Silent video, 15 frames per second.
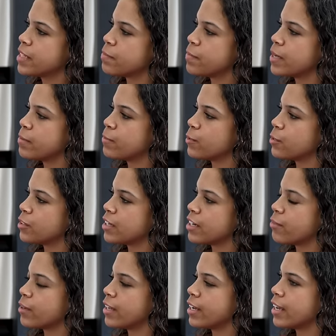the people, like
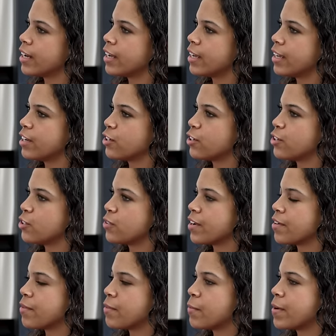really getting introduced to
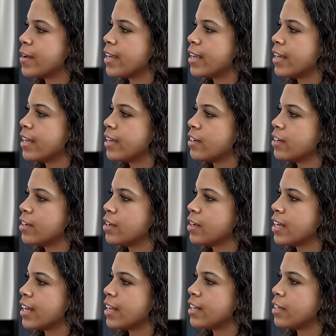everybody and
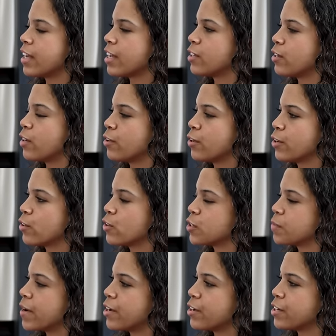getting to get to know the girls
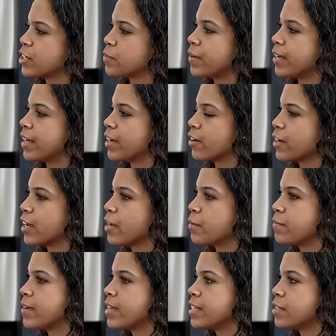better. Just being here on
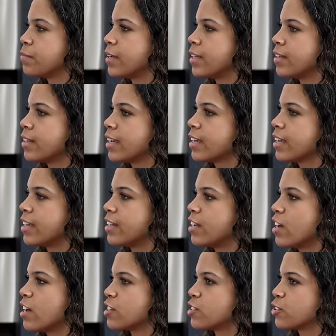campus and being like in the
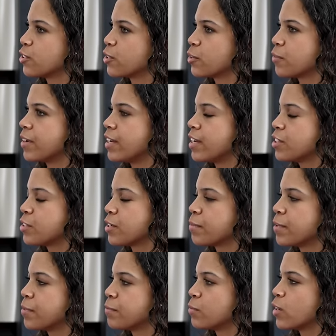Husker arena is gonna
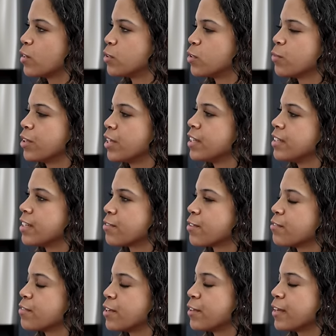be it's a really
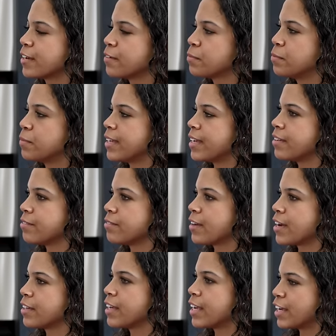different feeling yeah. being finally